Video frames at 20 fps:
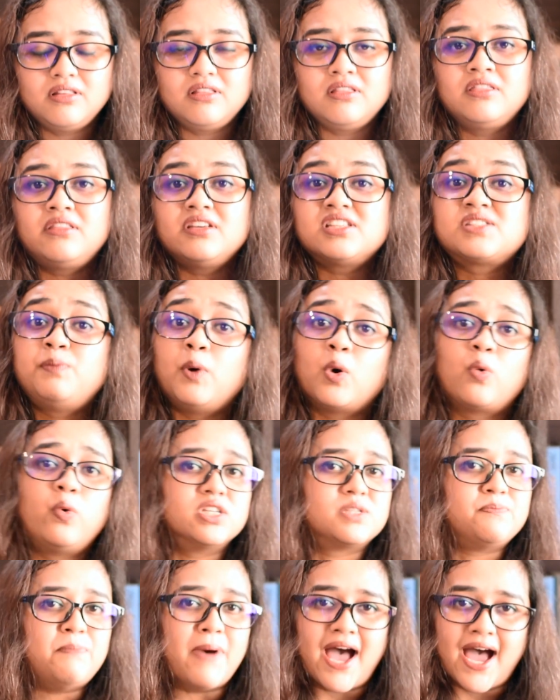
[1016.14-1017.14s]
this book
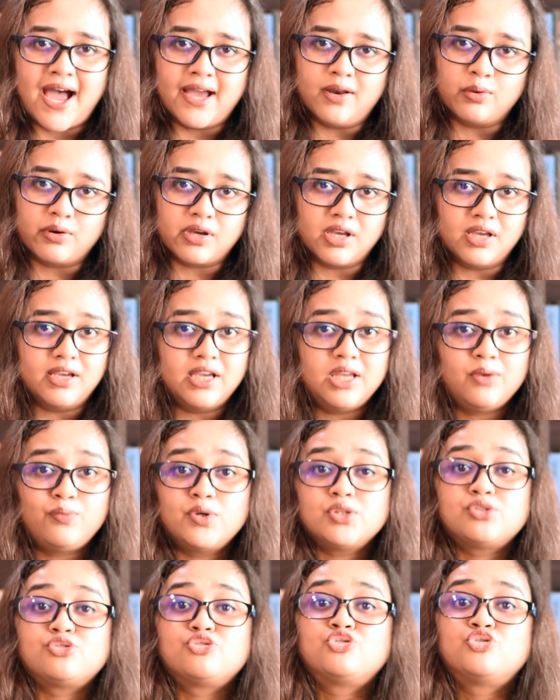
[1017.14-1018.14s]
was bad, okay? It
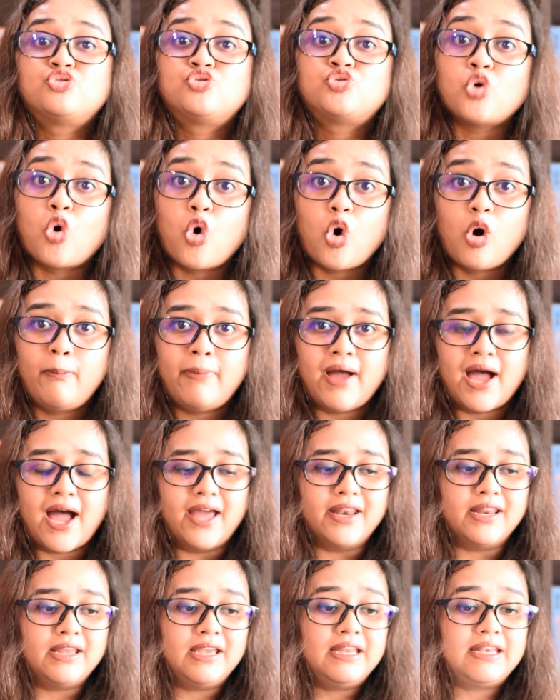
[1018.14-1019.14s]
was so
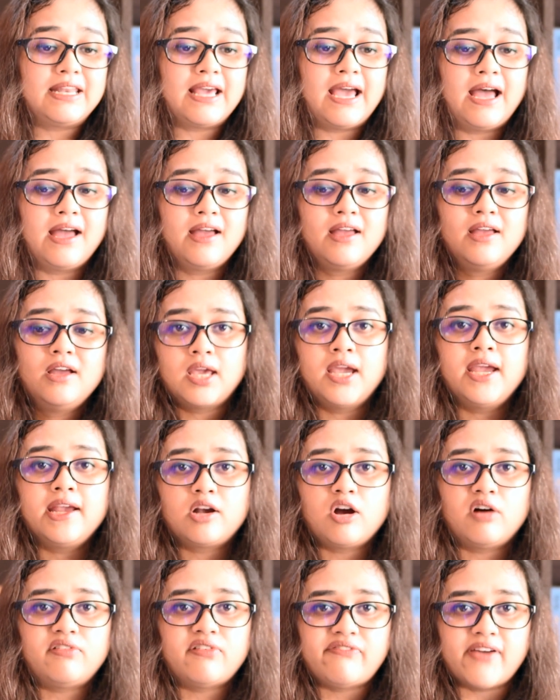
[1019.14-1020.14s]
bad.
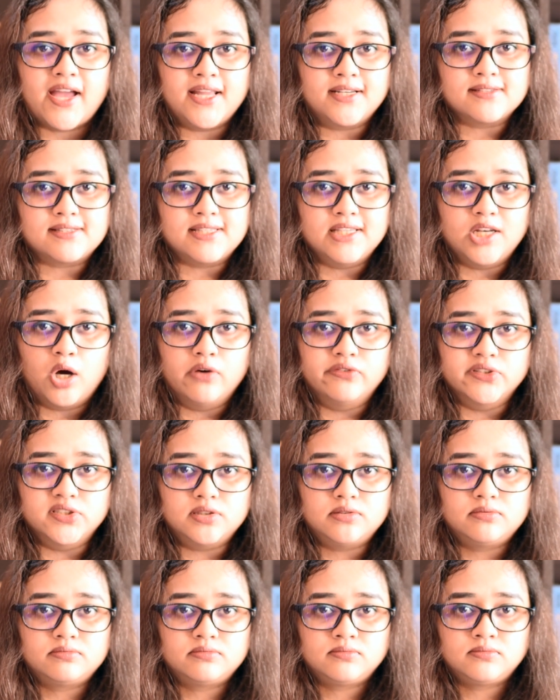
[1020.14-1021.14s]
Think of a fantasy novel.
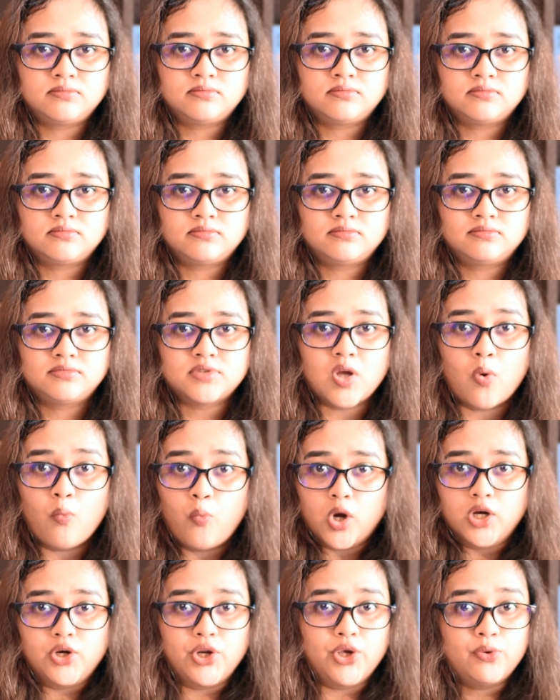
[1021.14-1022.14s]

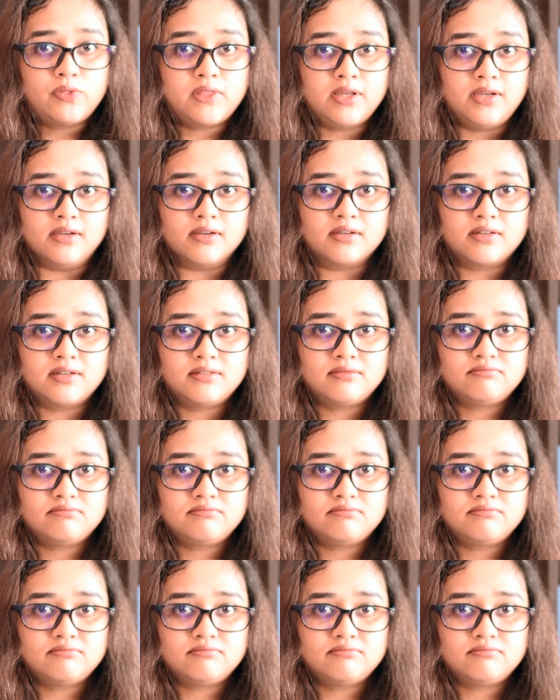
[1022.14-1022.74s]
What do you think?